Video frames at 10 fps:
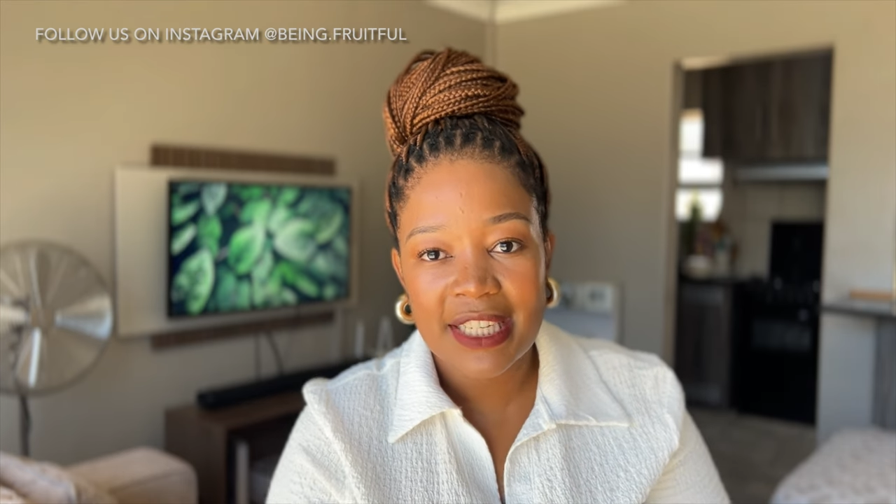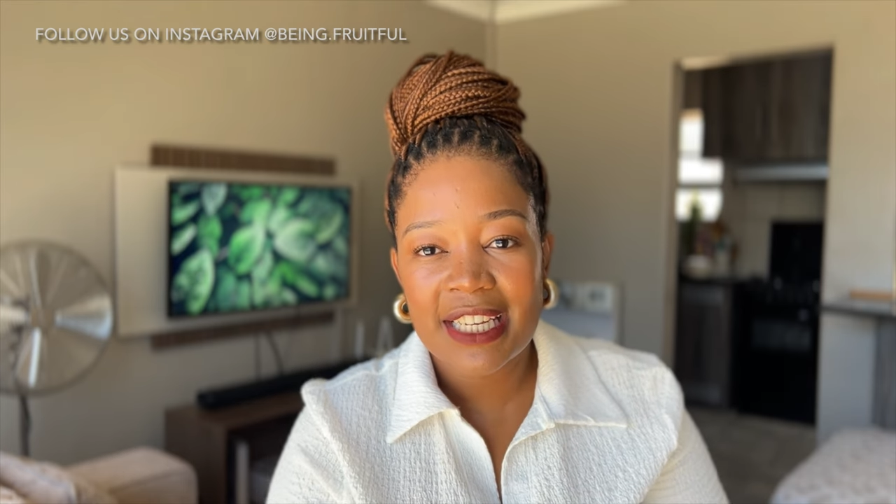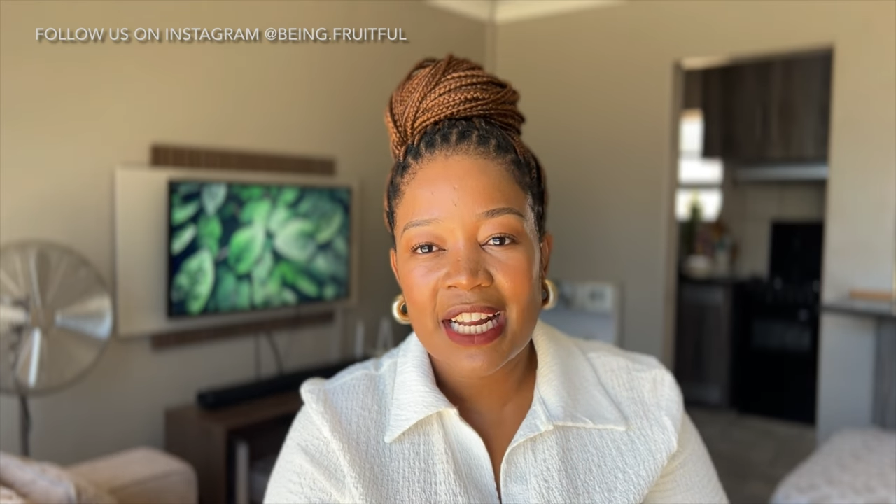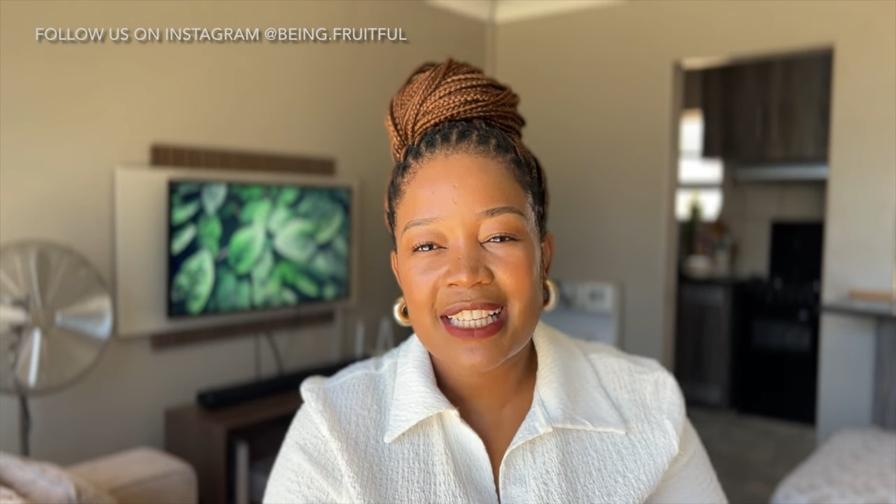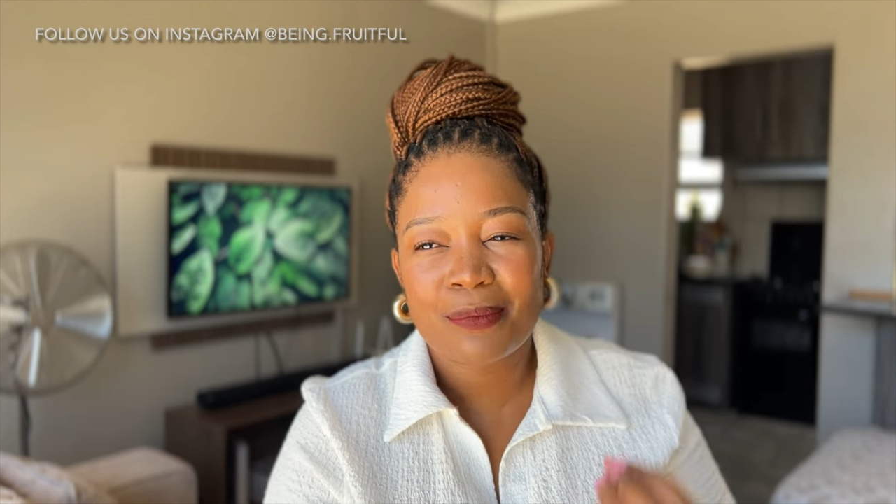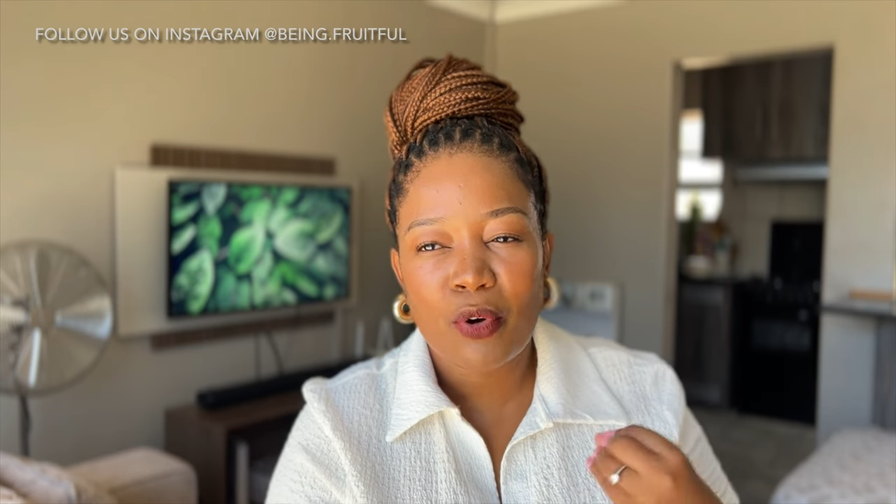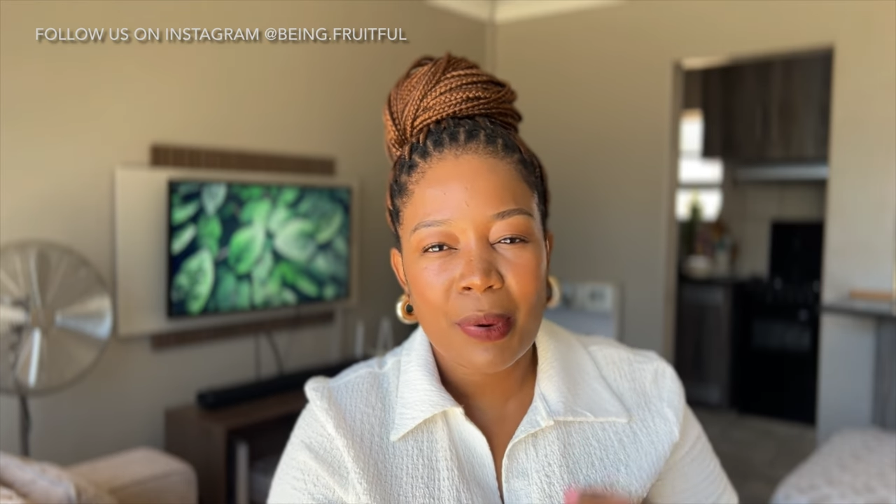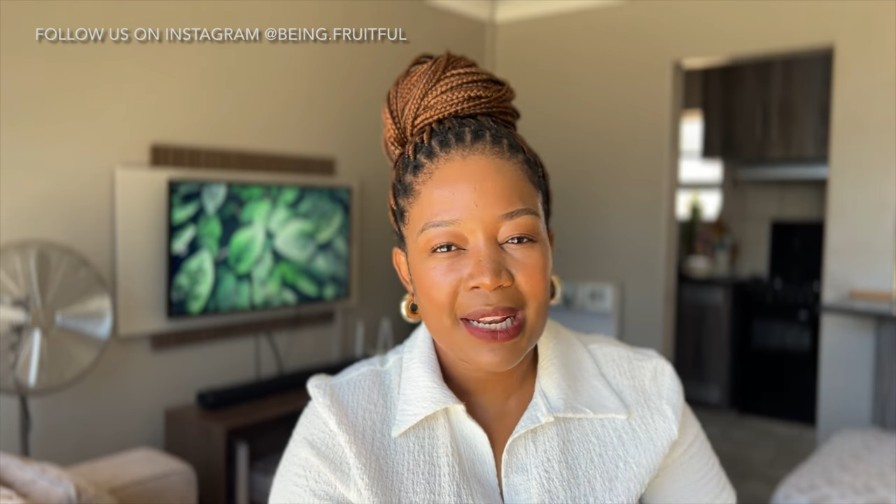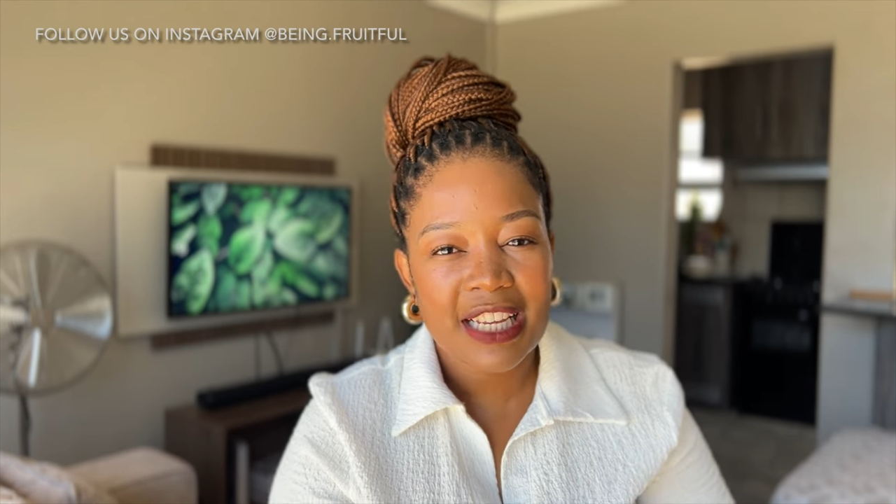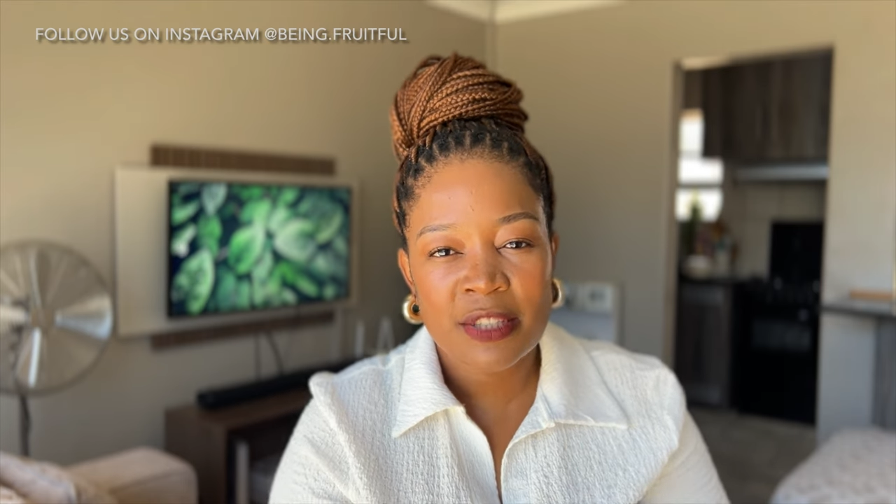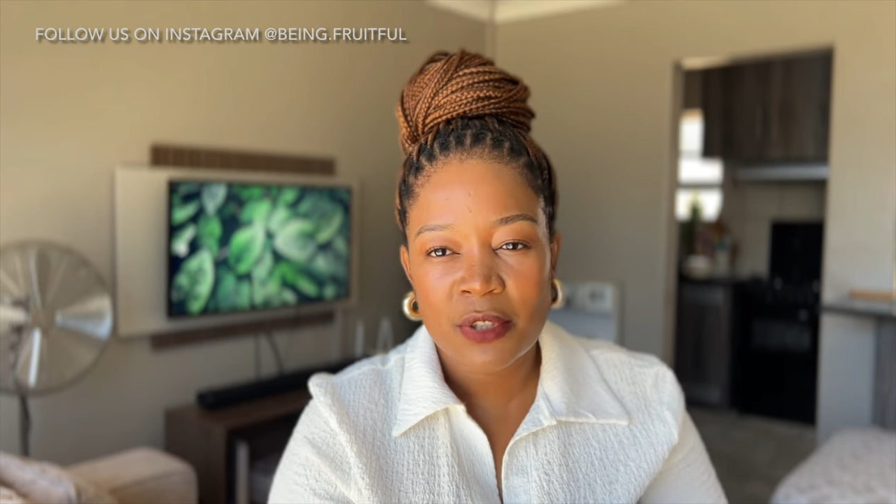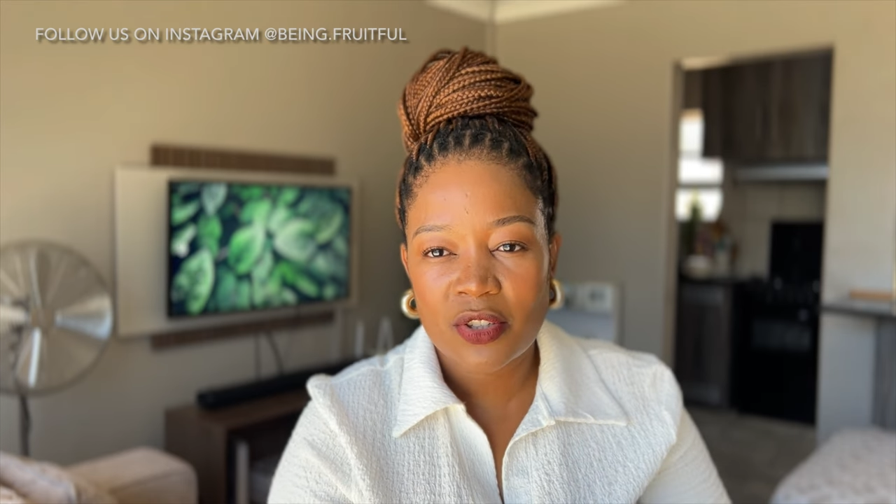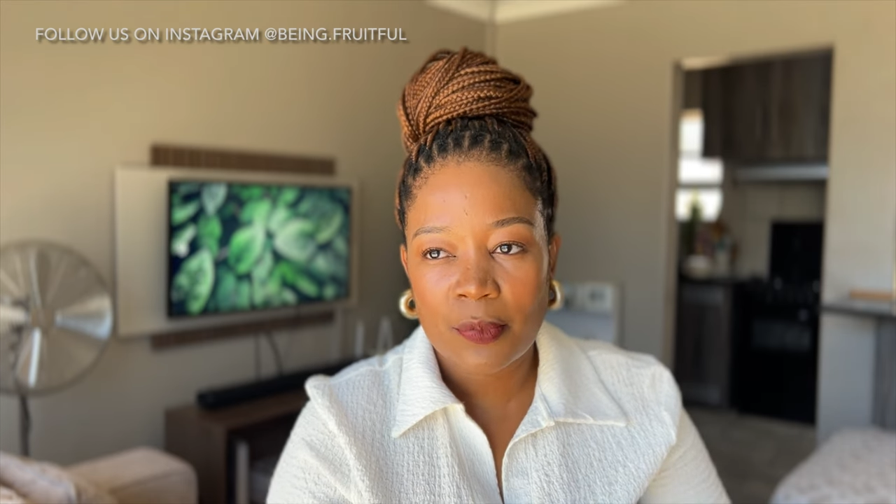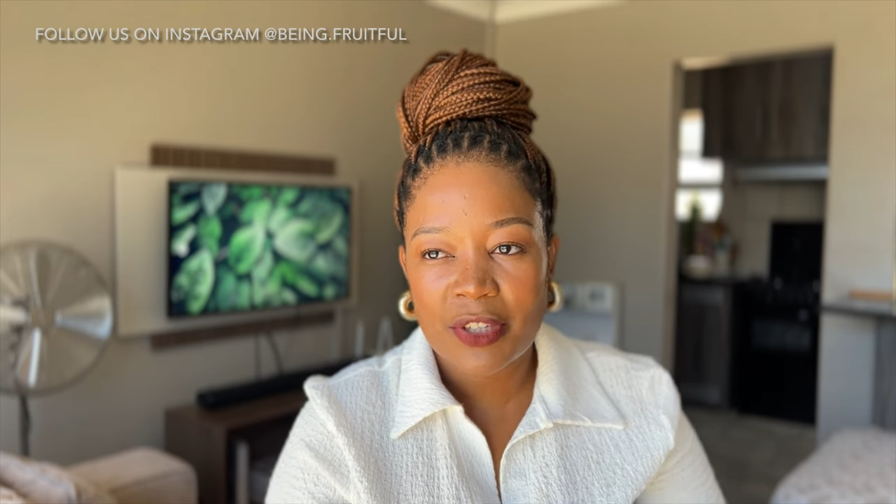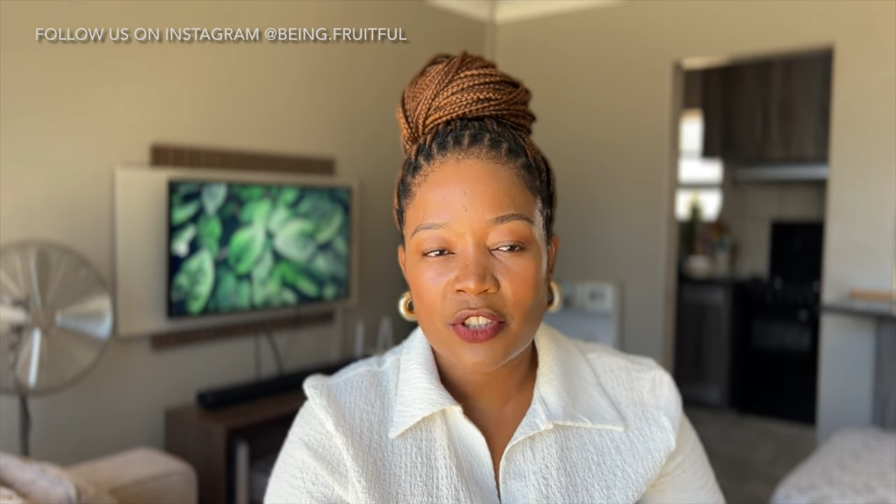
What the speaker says: It has mobilized me so much.